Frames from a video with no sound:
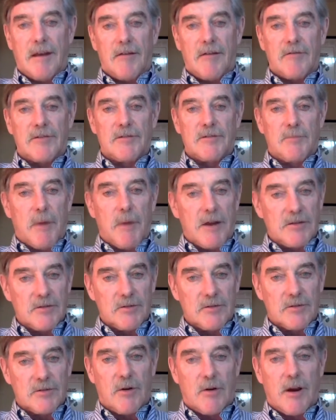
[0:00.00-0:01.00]
have
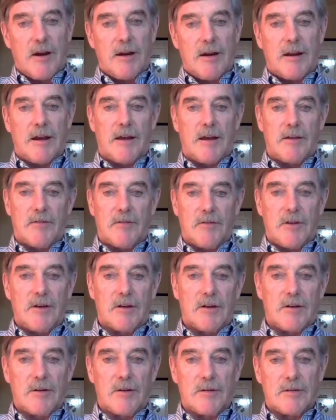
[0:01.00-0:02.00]
special training on the
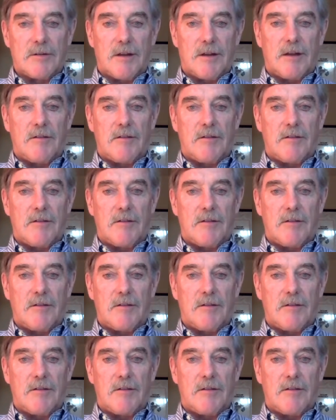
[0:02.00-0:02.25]
vehicles